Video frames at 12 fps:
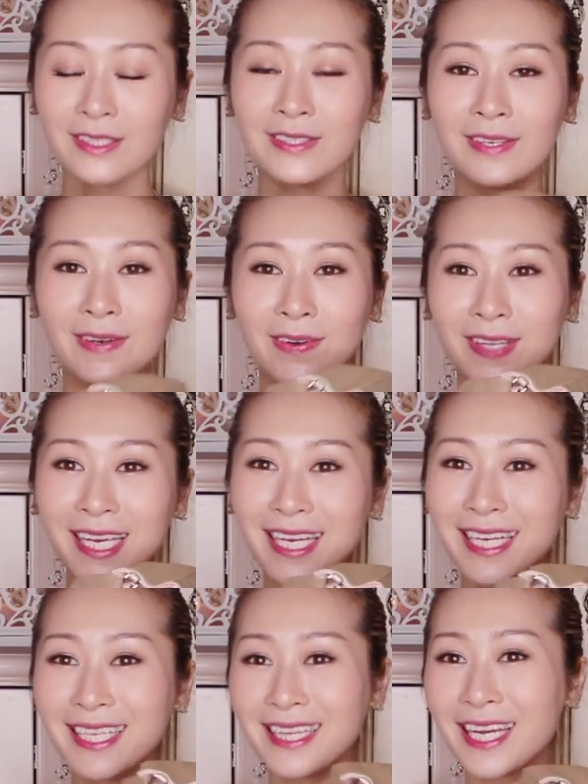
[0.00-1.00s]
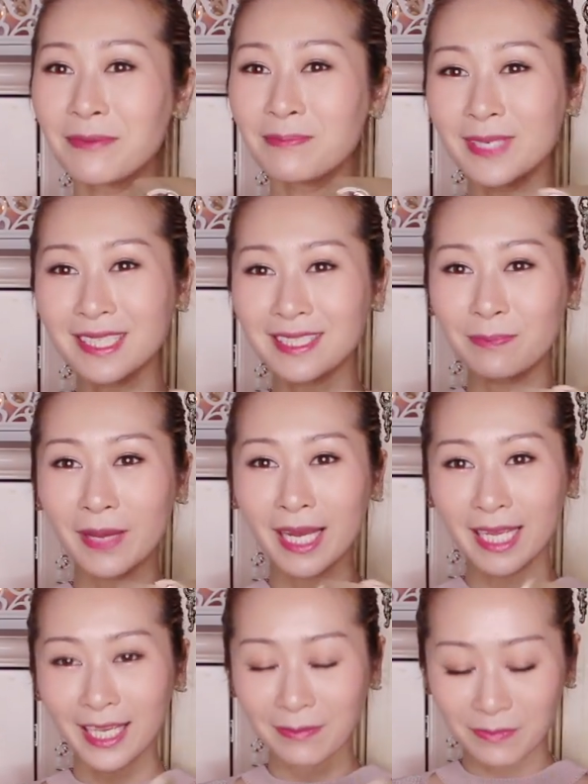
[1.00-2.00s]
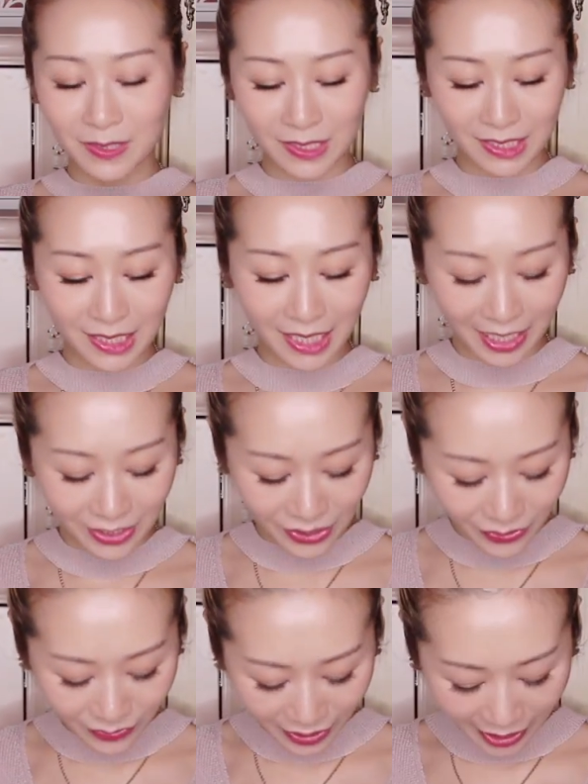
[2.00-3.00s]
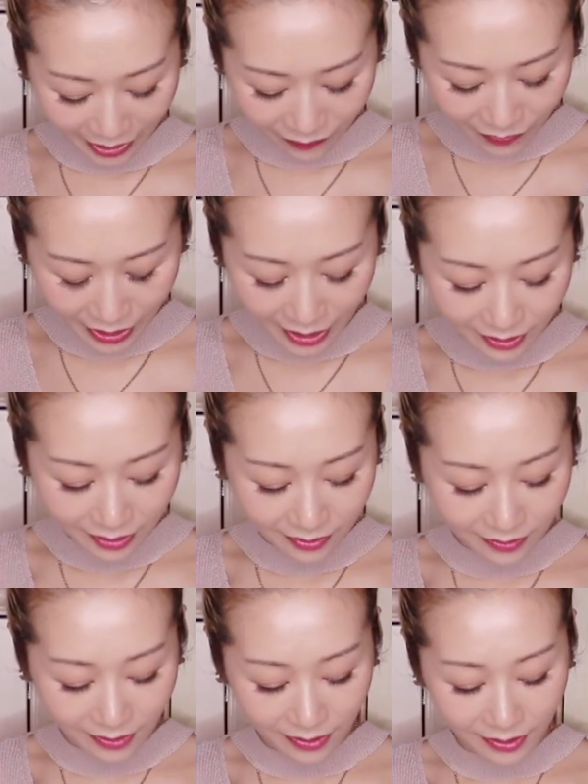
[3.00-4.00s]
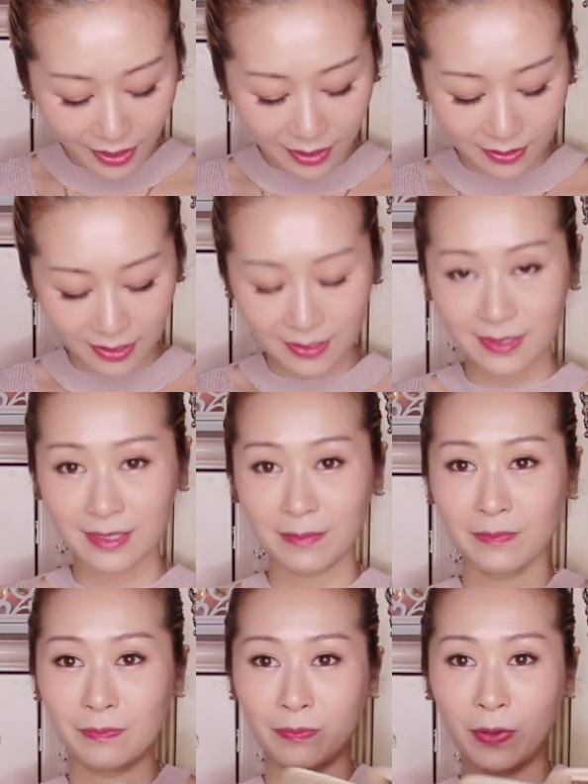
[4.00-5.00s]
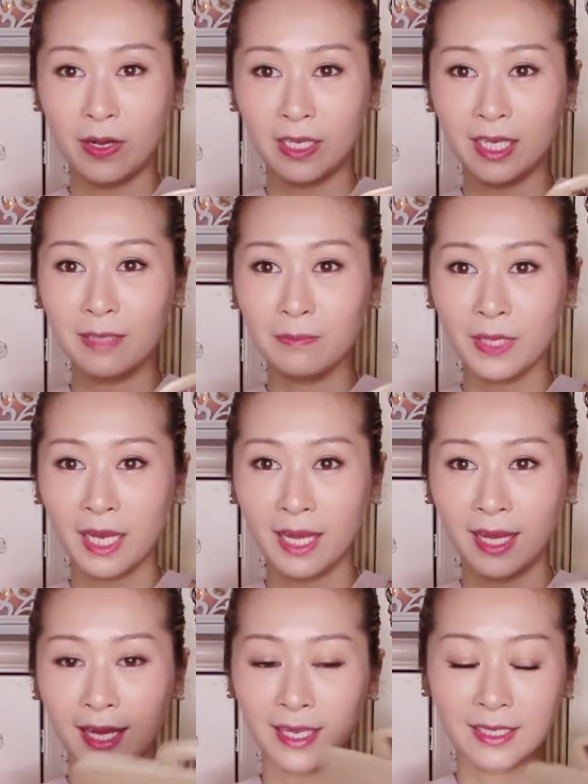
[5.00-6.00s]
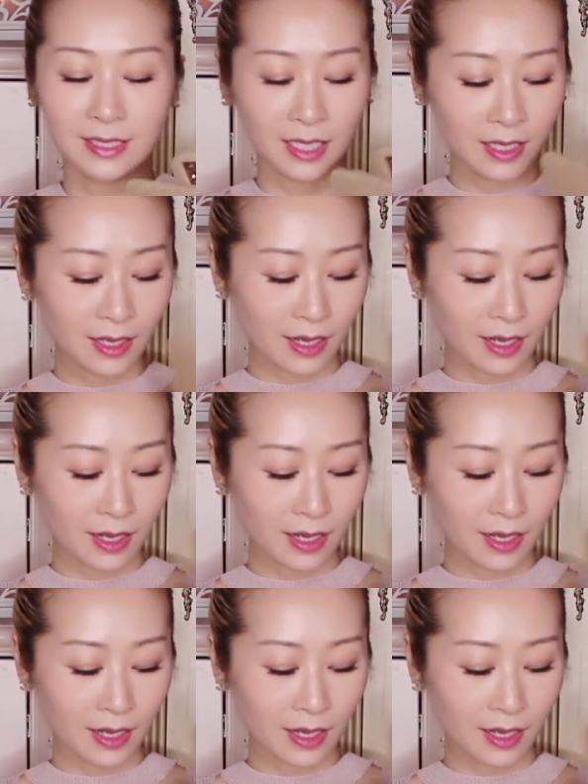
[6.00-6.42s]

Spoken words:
So yeah, that makes the bag empty. I don't carry anything in the zip pocket behind.